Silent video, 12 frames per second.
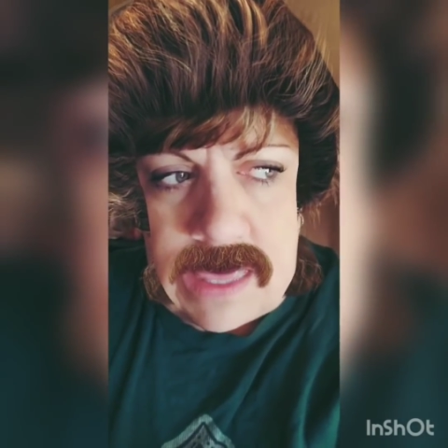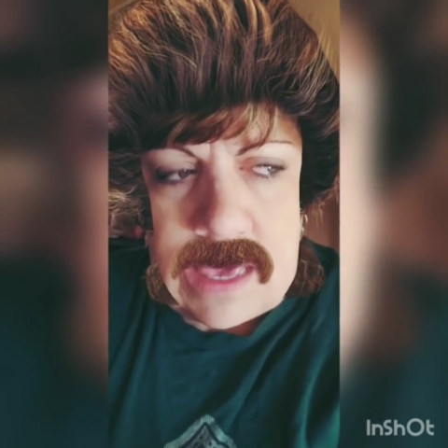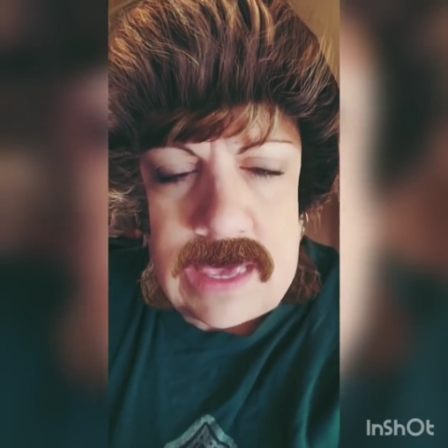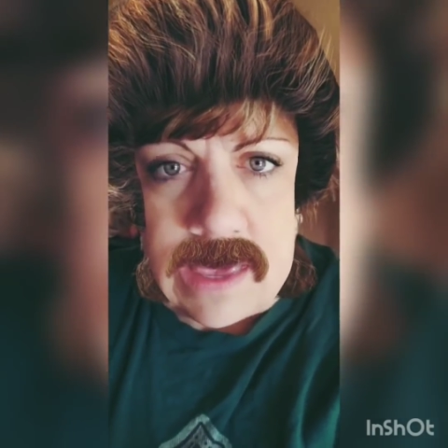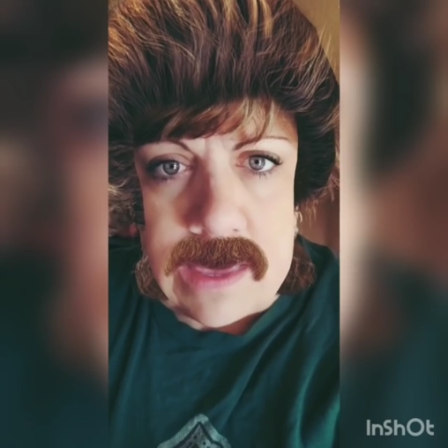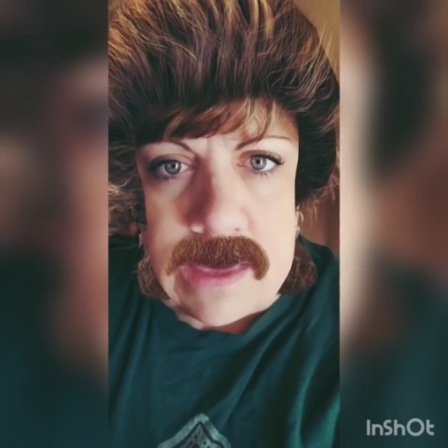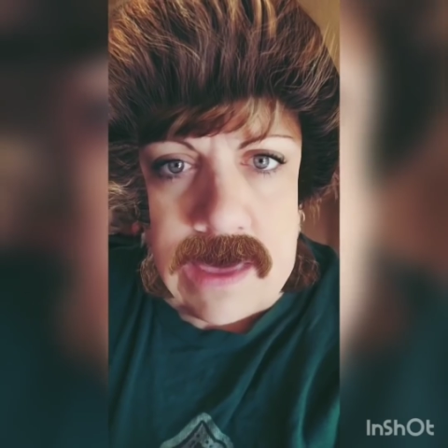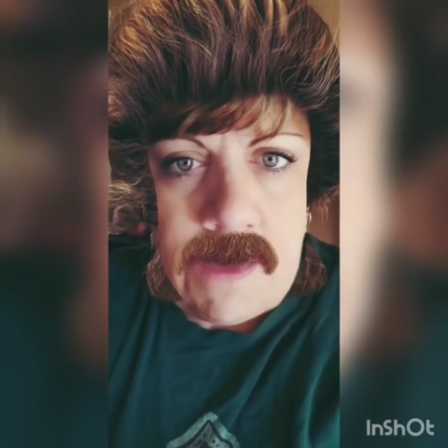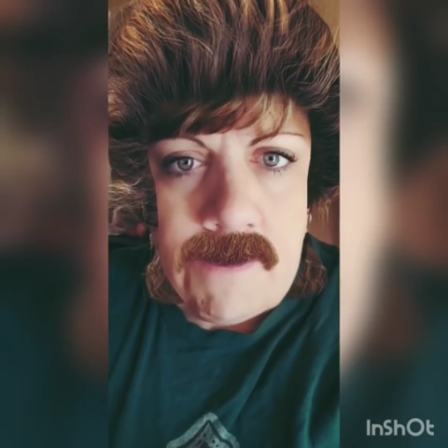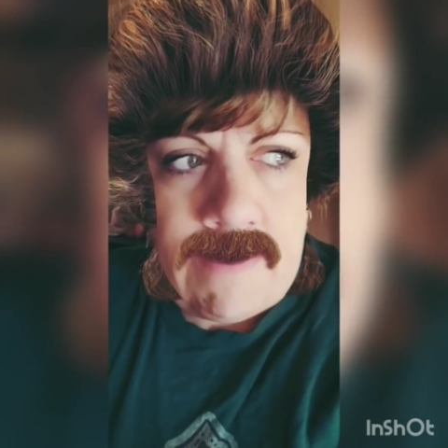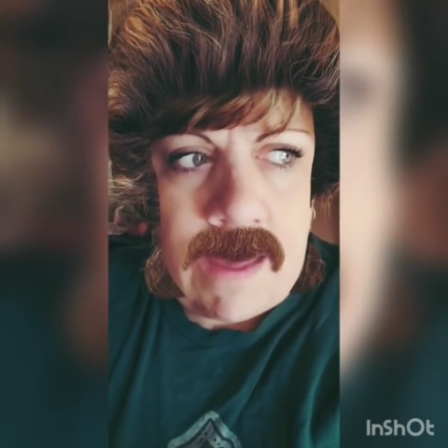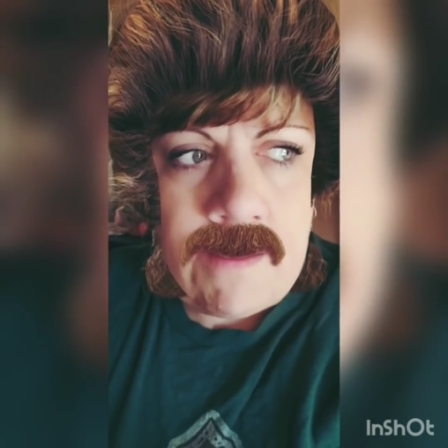
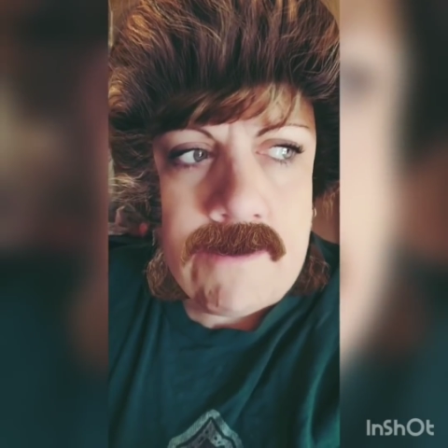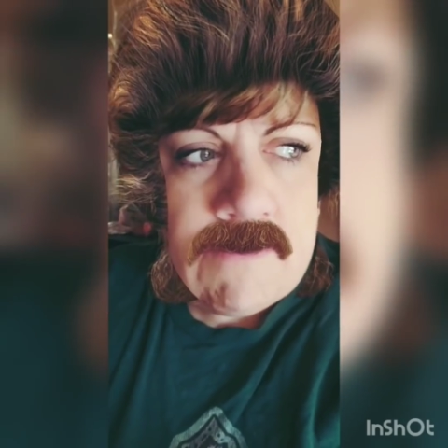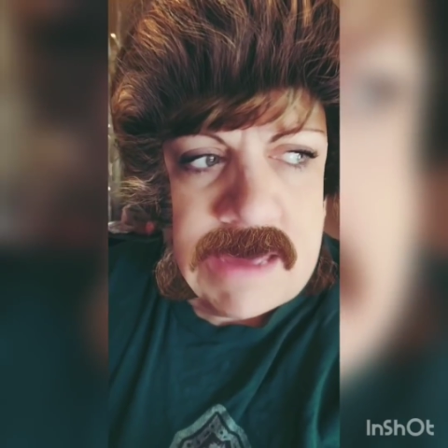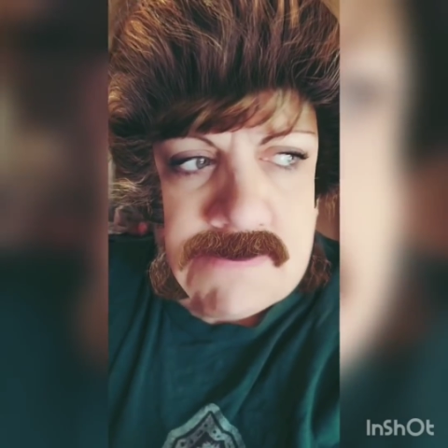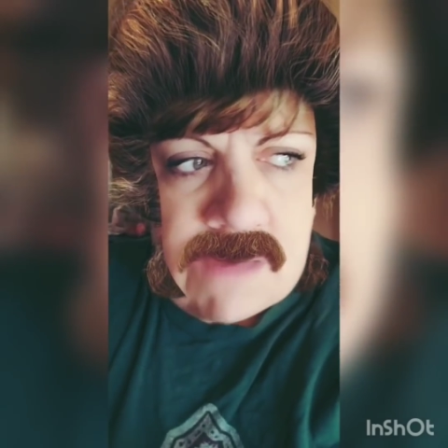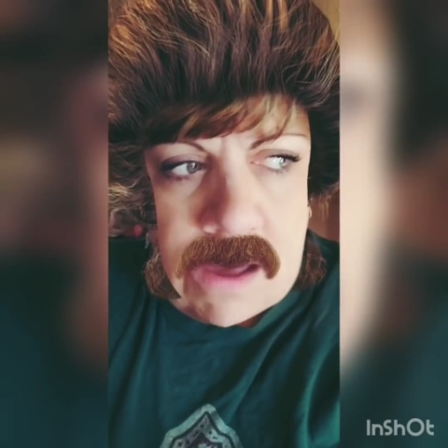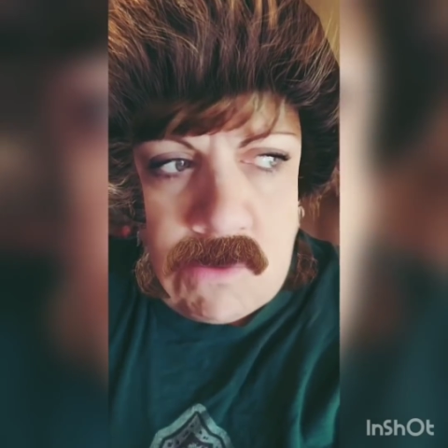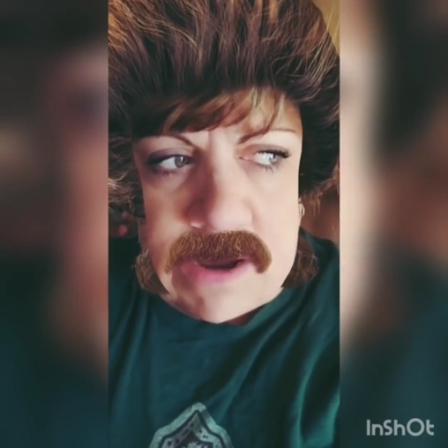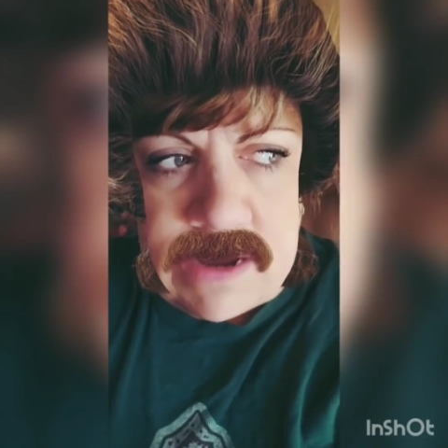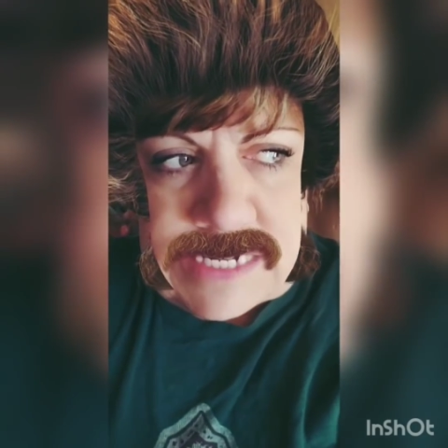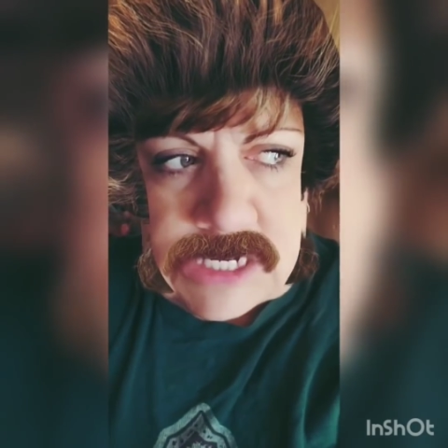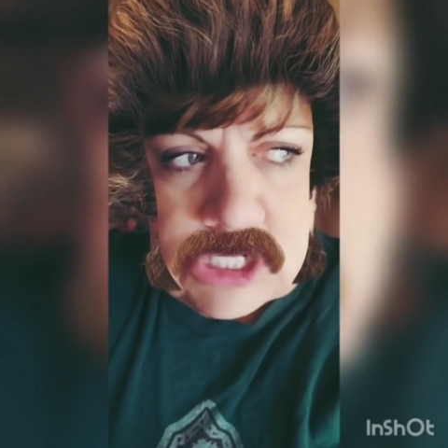My meemaw
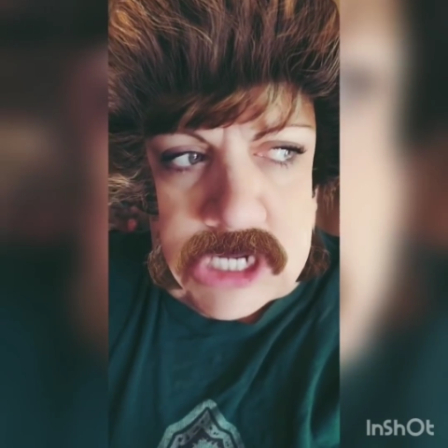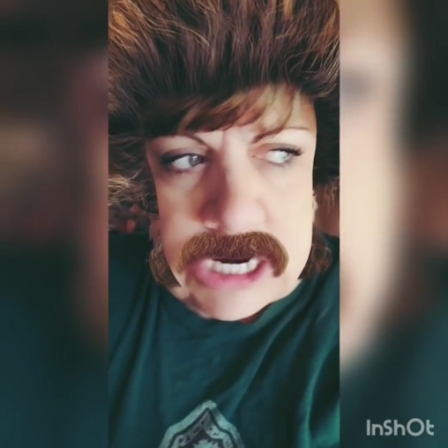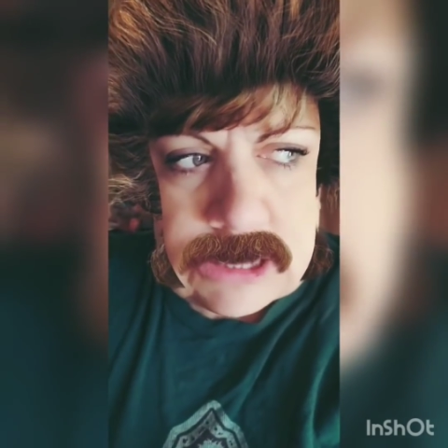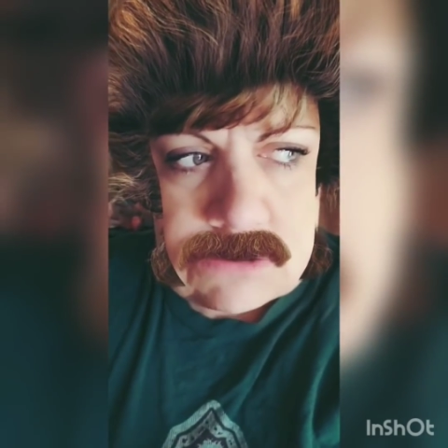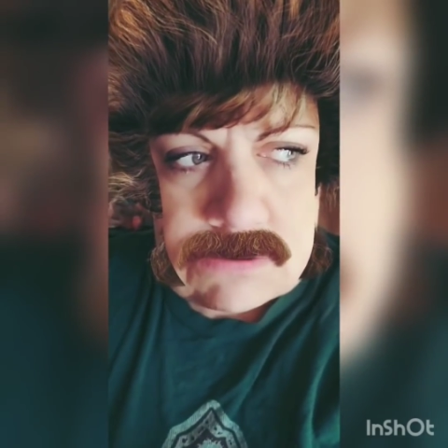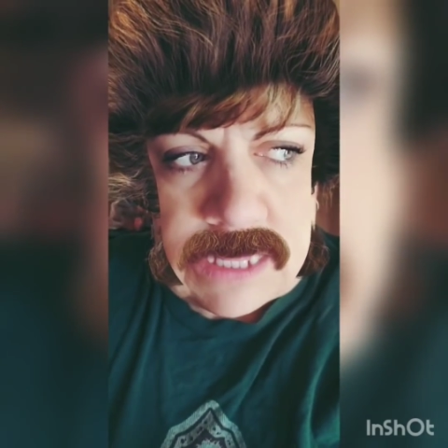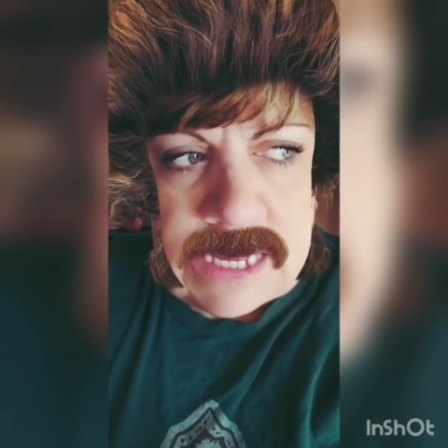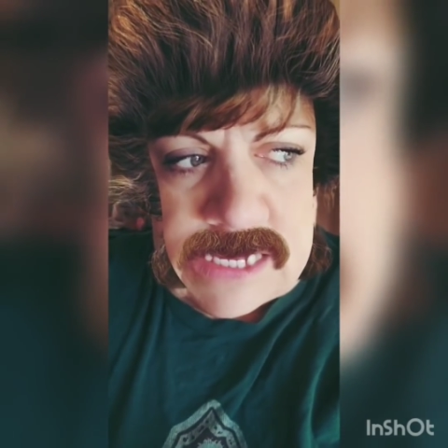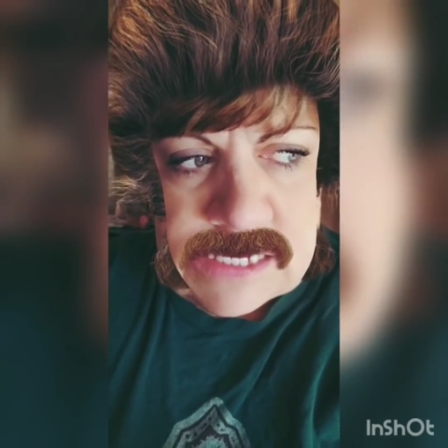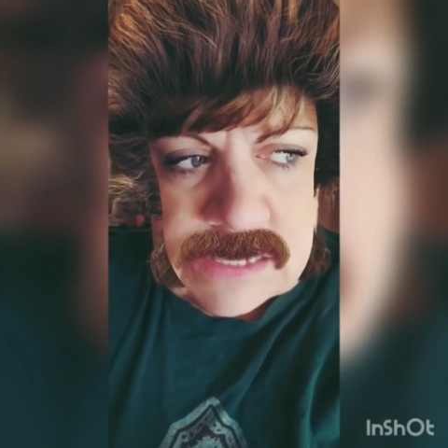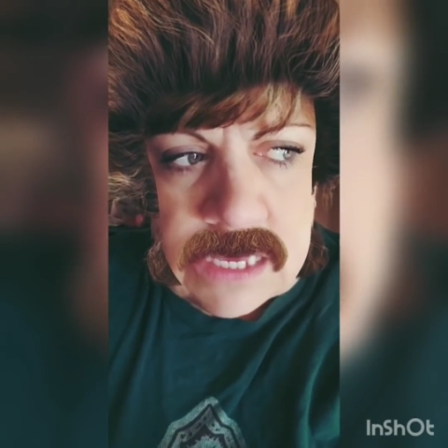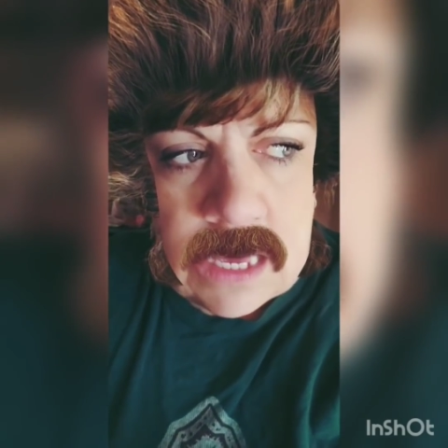went to church with his